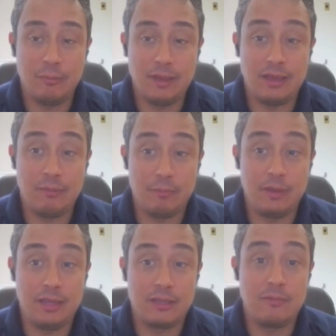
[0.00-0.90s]
make a
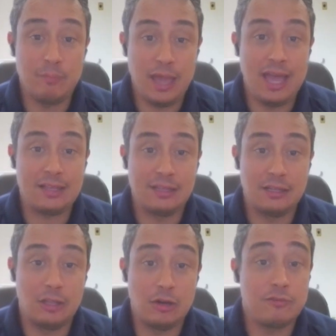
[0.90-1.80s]
big impact
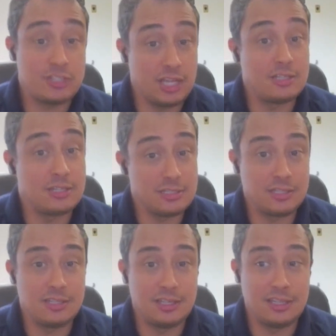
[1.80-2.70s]
and a lot of changes
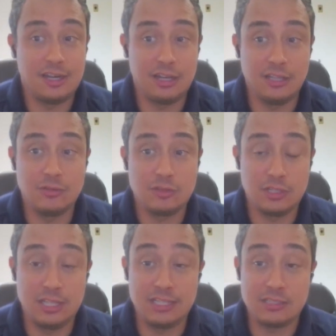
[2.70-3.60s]
in the, their
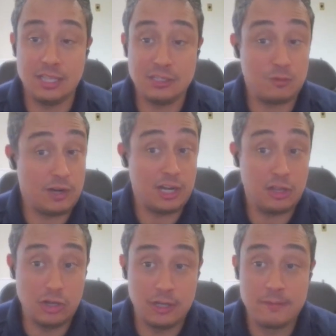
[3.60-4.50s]
industry that's that's very
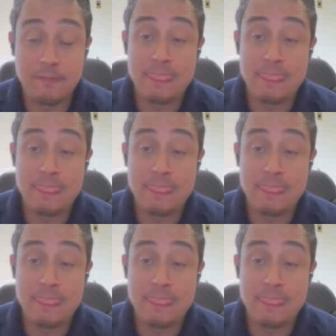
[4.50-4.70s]
good